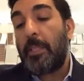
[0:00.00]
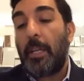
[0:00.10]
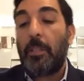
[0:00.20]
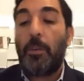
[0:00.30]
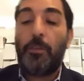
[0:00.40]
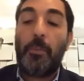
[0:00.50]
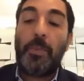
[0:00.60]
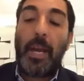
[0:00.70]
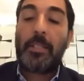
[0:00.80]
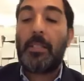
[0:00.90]
sect or from
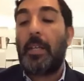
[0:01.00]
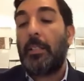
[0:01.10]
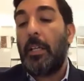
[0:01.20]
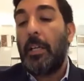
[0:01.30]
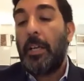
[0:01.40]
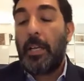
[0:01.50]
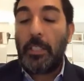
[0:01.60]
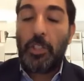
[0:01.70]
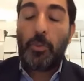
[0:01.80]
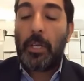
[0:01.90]
that sect, and
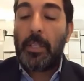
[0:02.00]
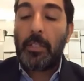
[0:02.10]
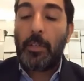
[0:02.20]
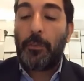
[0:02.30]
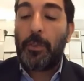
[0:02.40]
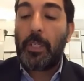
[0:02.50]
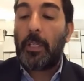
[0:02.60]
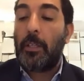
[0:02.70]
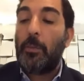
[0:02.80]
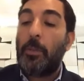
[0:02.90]
each one has a different thing.
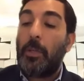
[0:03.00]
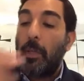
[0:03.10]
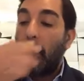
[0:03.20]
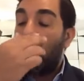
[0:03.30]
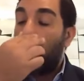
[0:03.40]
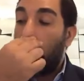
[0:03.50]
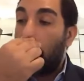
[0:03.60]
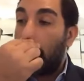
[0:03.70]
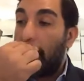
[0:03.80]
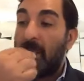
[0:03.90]
You know, we we
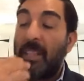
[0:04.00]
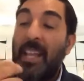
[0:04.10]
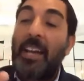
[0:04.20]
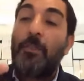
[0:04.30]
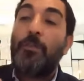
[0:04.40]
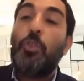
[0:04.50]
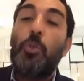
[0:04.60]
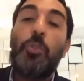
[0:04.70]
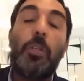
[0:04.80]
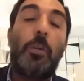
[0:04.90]
were there's a lot of
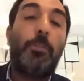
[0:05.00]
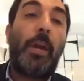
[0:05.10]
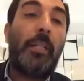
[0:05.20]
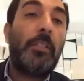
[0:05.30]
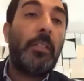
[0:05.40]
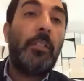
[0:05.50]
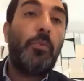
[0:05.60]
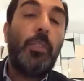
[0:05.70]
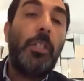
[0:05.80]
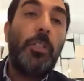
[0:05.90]
Jews that are practicing the
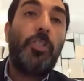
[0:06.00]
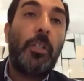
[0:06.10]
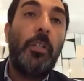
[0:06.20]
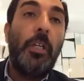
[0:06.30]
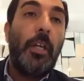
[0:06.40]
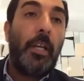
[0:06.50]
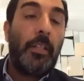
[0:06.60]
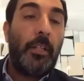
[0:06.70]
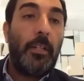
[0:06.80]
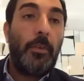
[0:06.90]
religion,
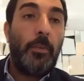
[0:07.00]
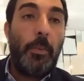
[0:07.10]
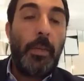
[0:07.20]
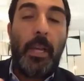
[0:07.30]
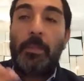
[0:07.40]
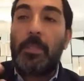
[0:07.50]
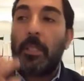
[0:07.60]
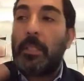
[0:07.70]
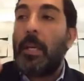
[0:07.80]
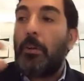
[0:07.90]
and we became
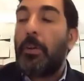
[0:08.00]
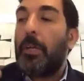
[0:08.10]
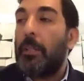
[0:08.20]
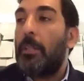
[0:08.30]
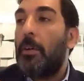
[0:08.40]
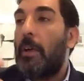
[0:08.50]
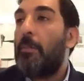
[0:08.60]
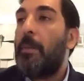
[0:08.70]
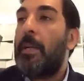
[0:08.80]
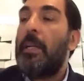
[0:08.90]
sectarian. You know,
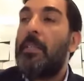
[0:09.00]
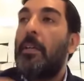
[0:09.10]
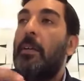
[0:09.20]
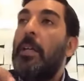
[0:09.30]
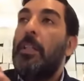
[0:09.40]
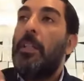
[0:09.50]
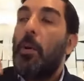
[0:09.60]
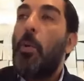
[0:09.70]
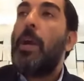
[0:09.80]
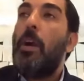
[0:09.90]
everybody has their their
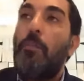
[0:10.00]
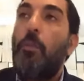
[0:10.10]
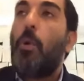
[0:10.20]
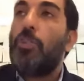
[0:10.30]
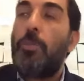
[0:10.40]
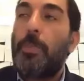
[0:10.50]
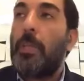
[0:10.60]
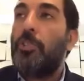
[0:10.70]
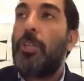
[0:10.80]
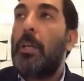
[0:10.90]
way of worshiping
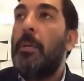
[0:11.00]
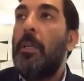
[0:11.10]
Hashem,